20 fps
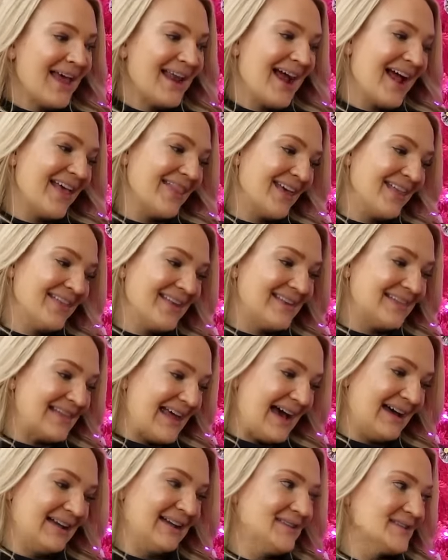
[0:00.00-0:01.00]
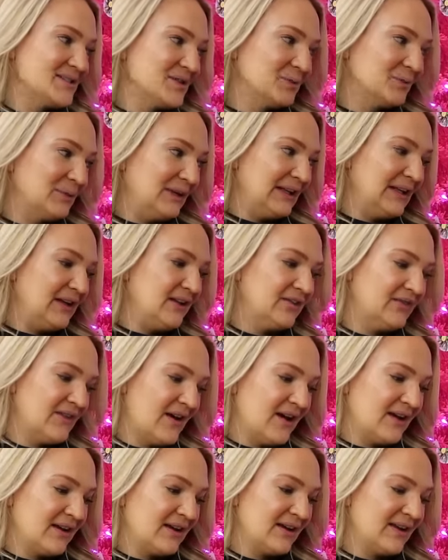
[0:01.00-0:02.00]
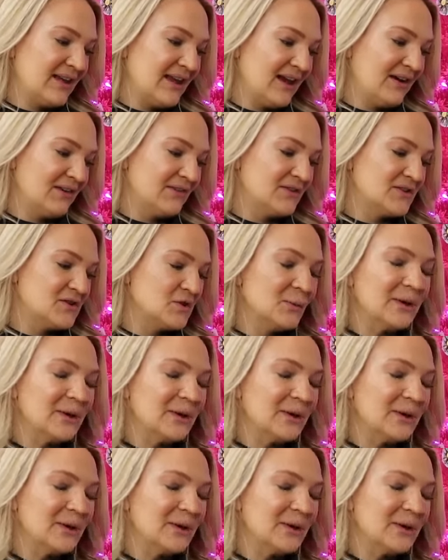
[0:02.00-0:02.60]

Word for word: And I think that that is a really fun gift.